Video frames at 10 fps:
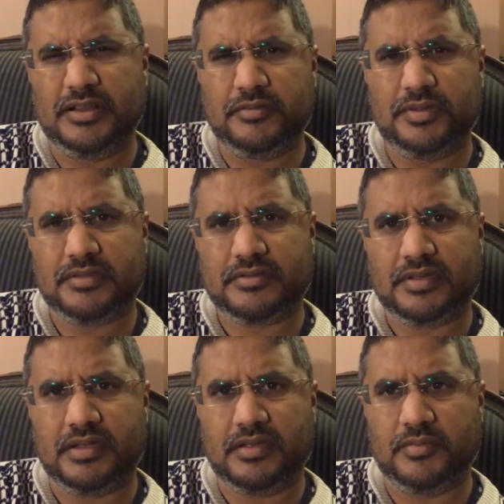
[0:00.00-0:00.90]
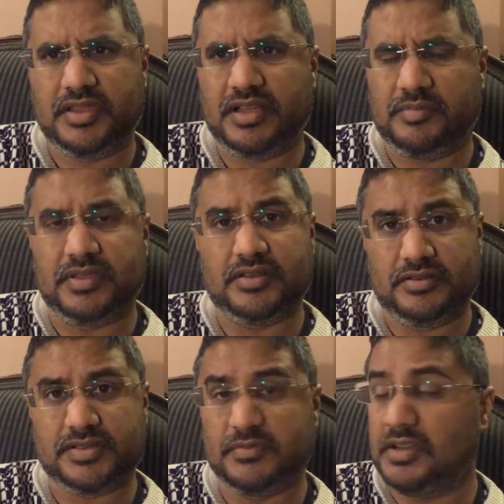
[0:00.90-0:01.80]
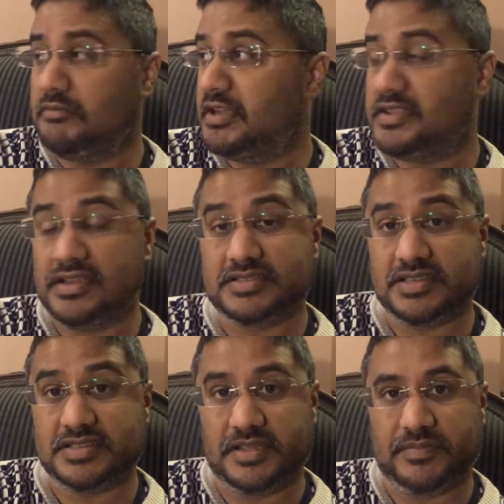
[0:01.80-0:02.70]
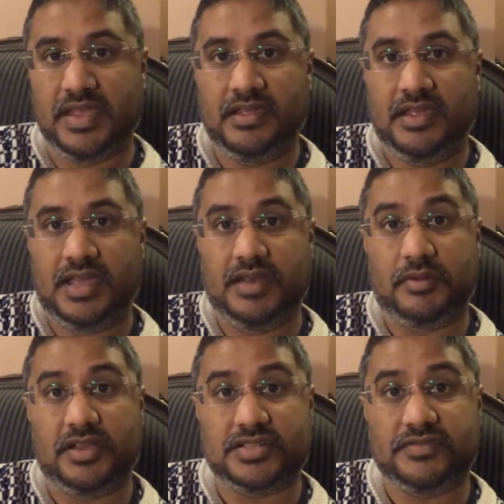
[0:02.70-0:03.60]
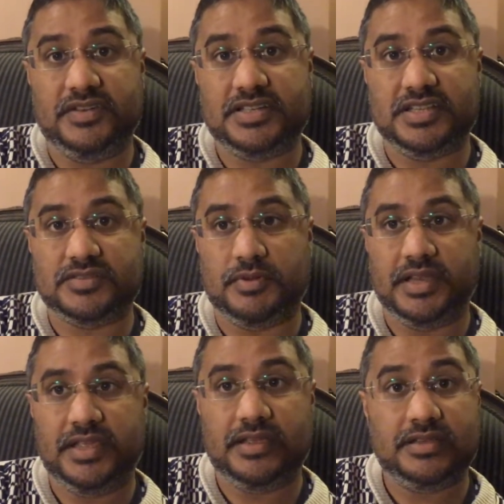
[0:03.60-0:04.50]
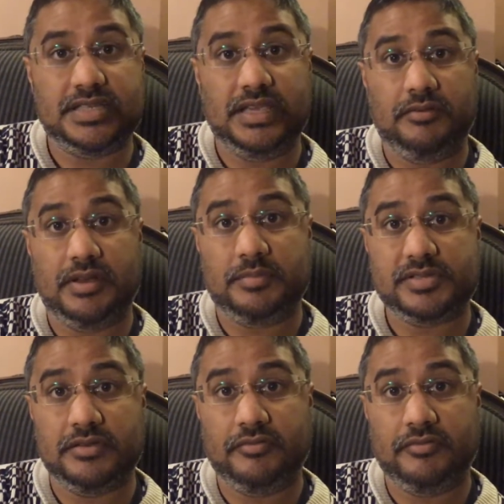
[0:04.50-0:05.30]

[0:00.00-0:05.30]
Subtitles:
do with your help, and they're doing some really great things this year. Anyway, I shall finish this one here. See you in episode